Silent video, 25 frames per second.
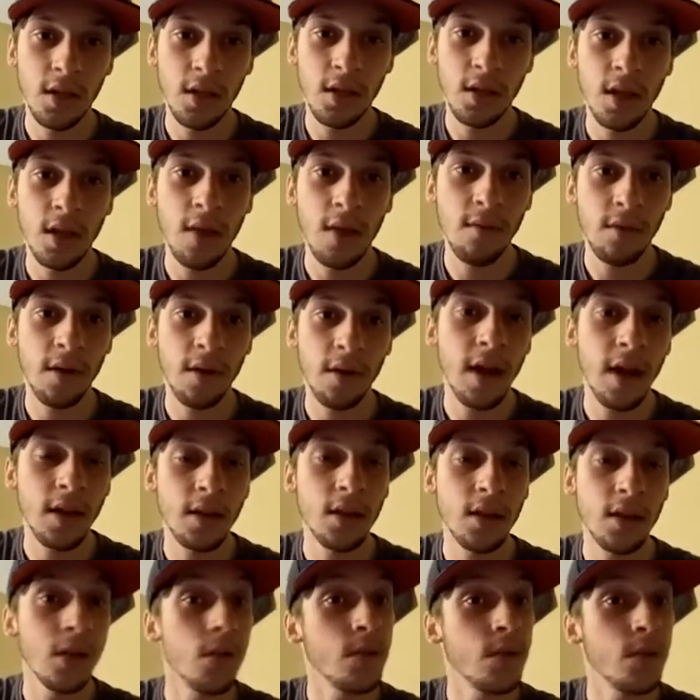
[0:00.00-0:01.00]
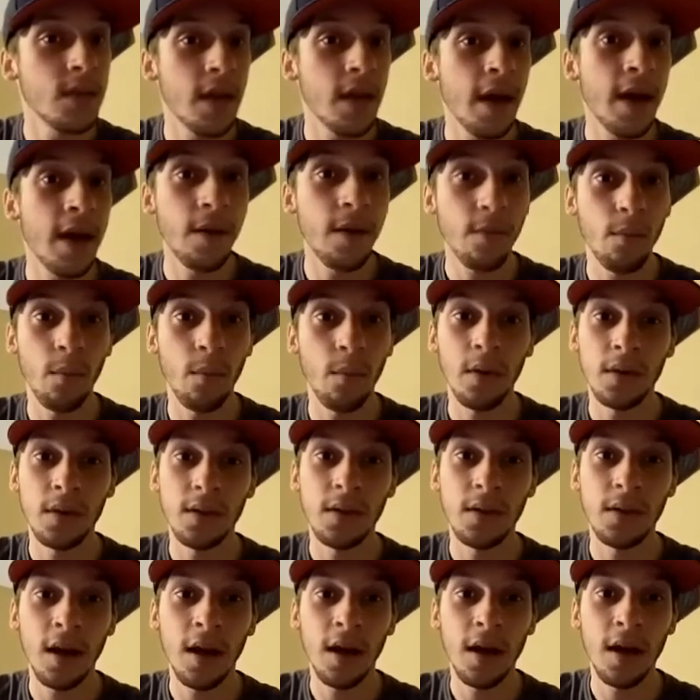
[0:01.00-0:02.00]
they never had to use that
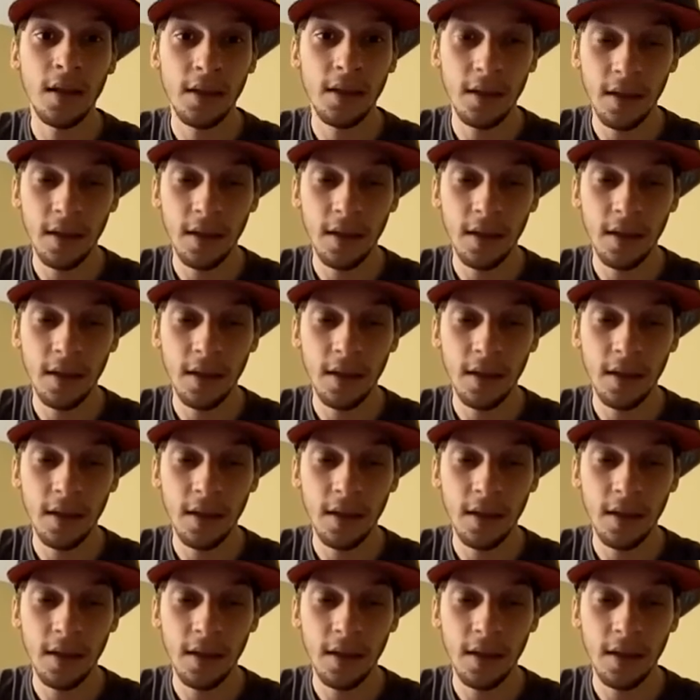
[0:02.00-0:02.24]
one time.